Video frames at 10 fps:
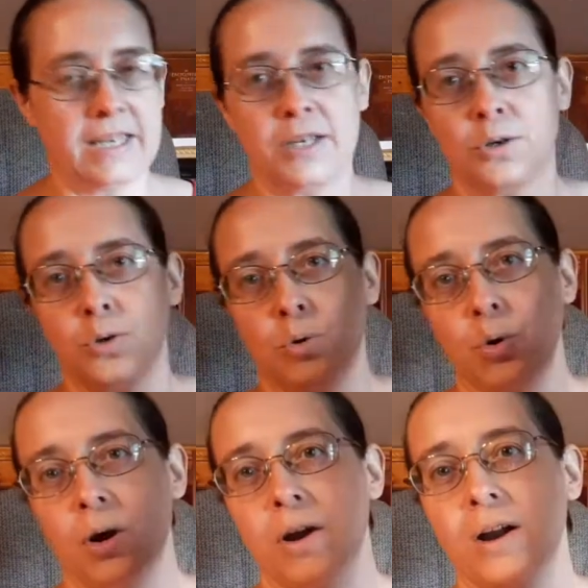
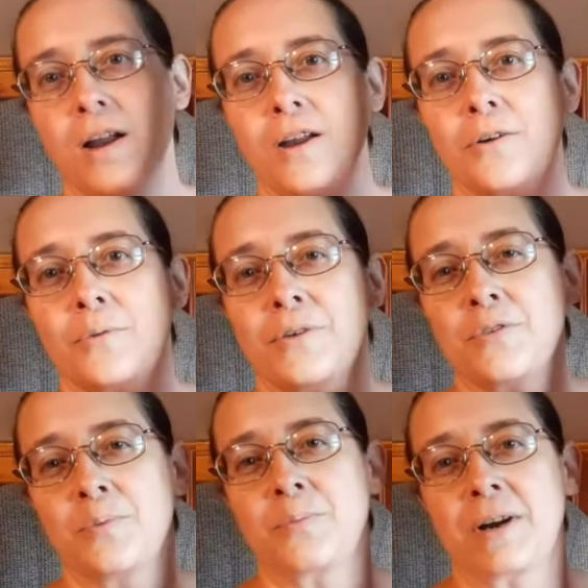Kill
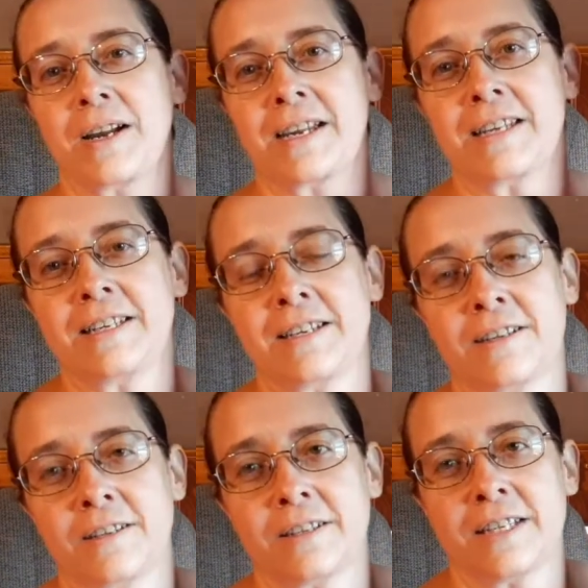River by
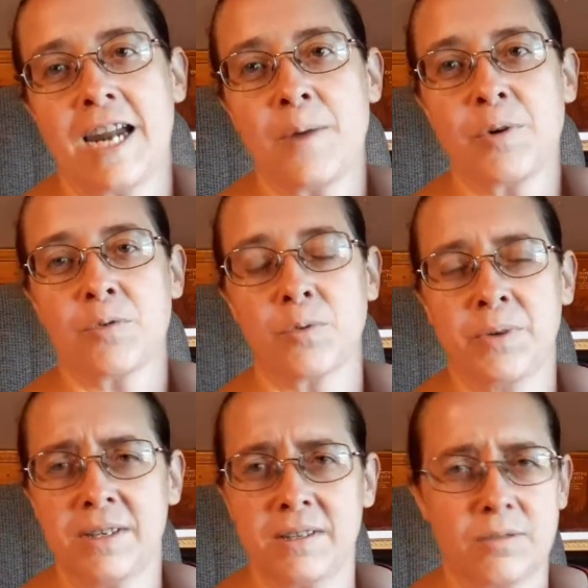uh, Cameron
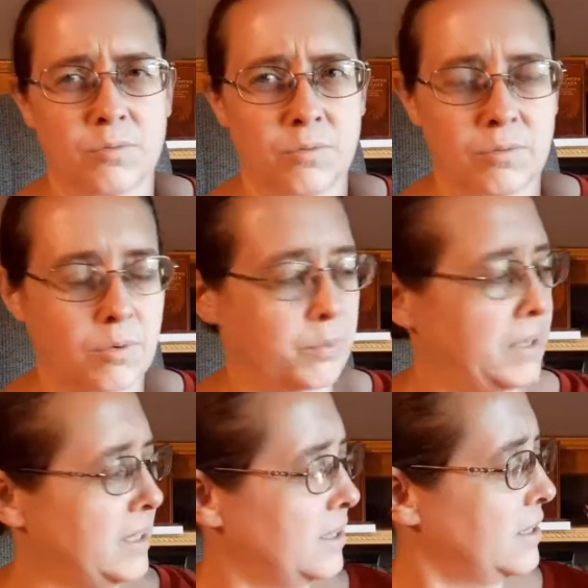Roubique.
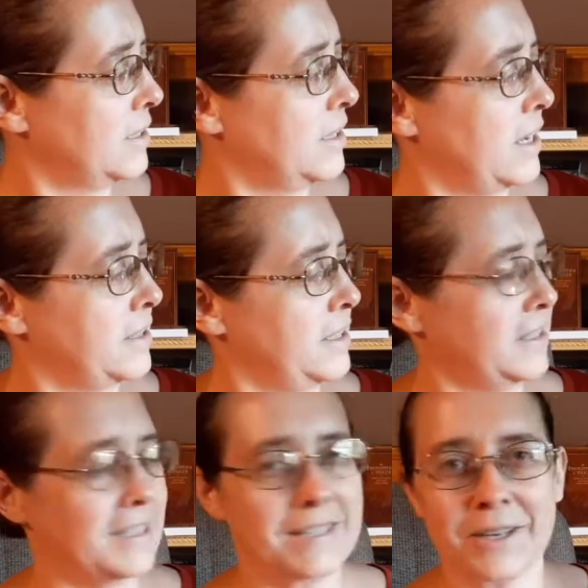Roubique, I
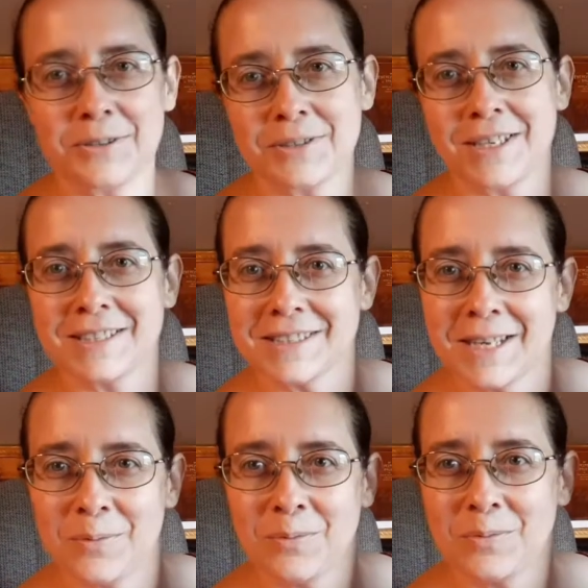think that's how you say his
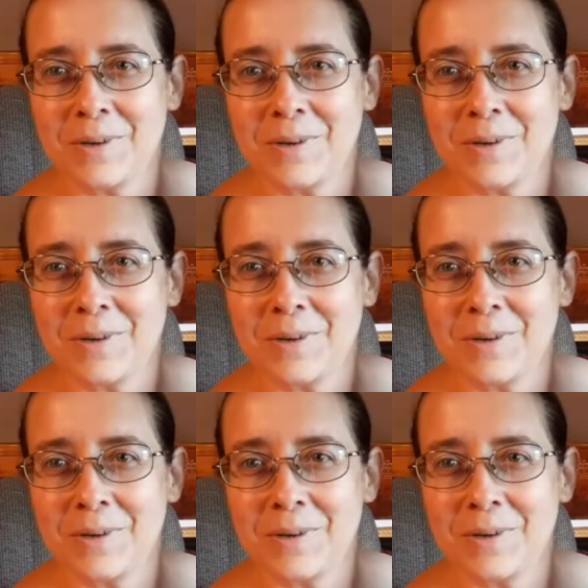name.